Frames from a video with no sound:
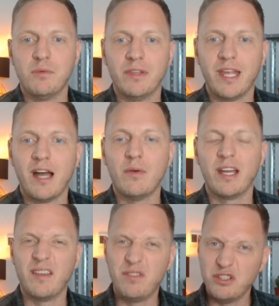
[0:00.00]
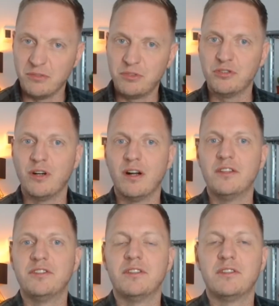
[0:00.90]
each one now and give you some short
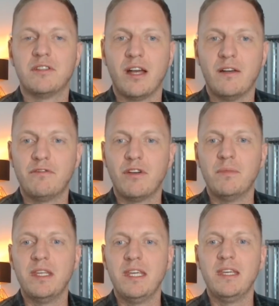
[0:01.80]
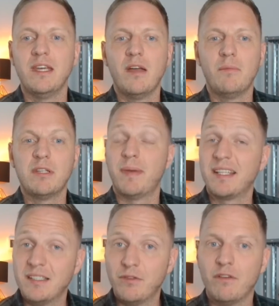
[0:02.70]
answers from the
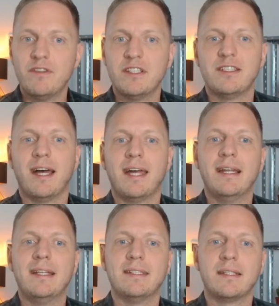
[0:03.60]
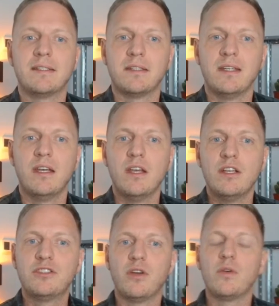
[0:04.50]
perspective of Visitor Analytics.
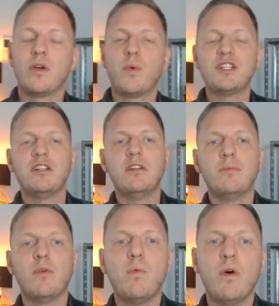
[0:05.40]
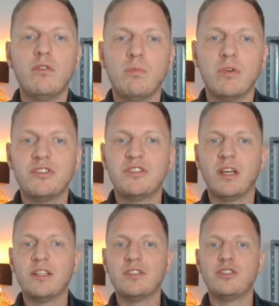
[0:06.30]
So question number 1 was,
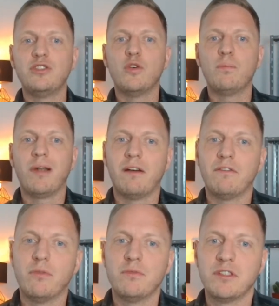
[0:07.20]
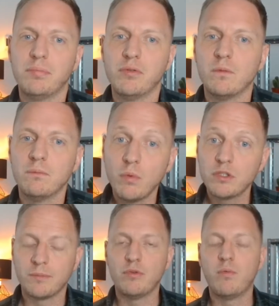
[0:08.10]
does your platform support
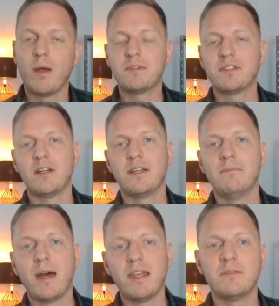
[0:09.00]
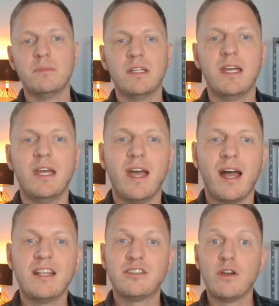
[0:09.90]
multiple website management?
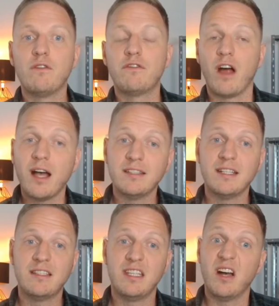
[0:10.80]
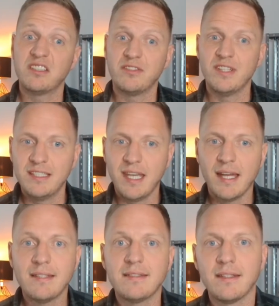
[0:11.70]
And so for us, the answer is
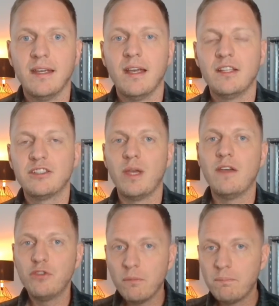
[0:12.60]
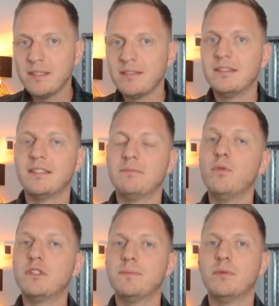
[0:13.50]
yes. So if your business has
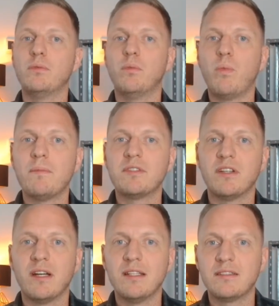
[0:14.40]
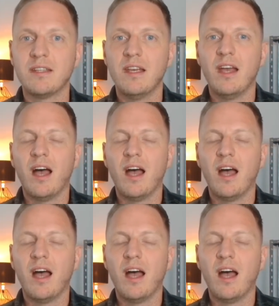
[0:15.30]
multiple websites,